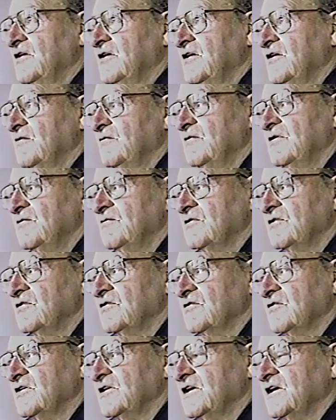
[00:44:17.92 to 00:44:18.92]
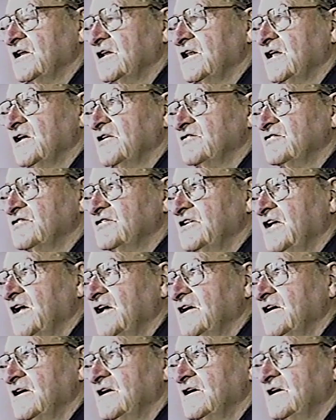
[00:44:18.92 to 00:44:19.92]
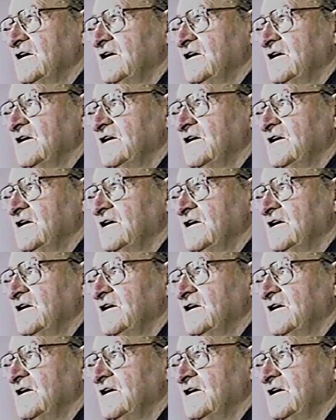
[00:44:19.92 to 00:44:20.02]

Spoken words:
And we was looking at that steak,